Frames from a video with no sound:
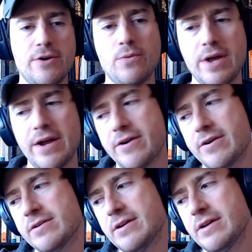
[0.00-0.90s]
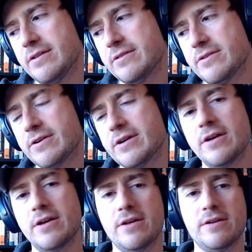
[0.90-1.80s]
where they're going
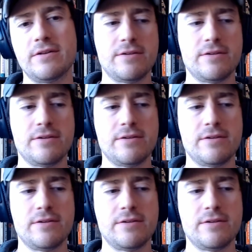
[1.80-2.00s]
to